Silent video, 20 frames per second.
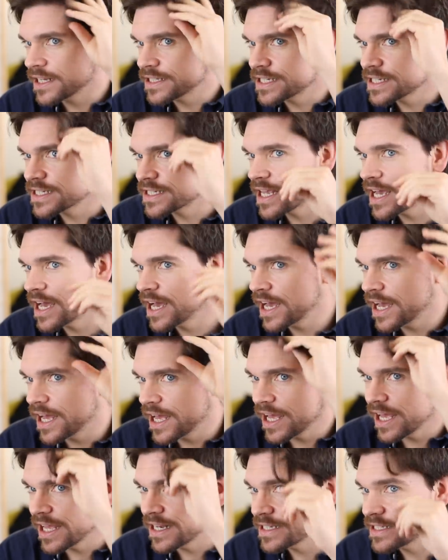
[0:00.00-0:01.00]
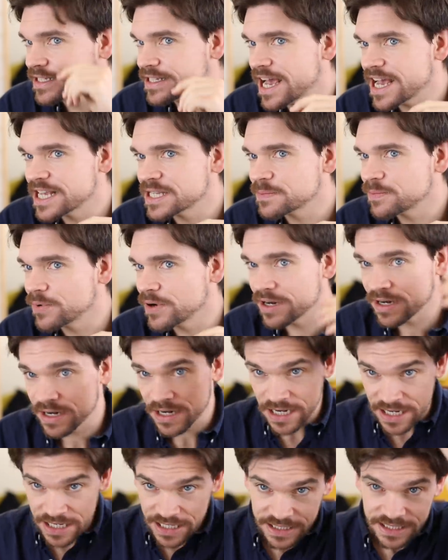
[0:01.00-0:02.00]
it is in desperate
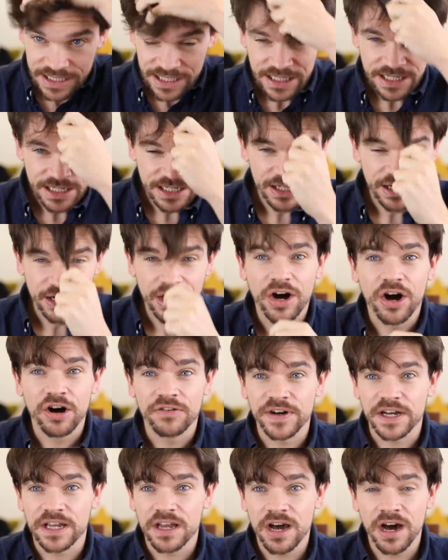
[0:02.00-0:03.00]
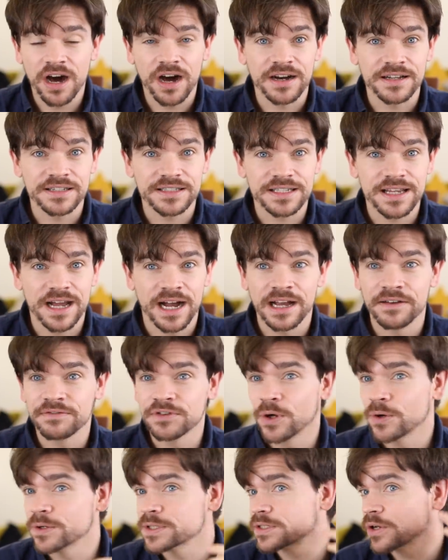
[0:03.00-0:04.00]
need of a cut. I have
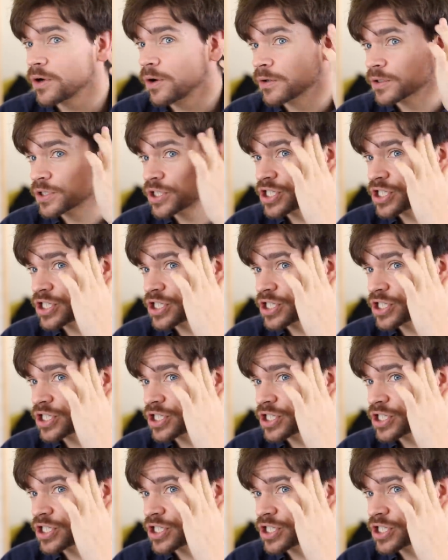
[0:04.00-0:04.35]
lost all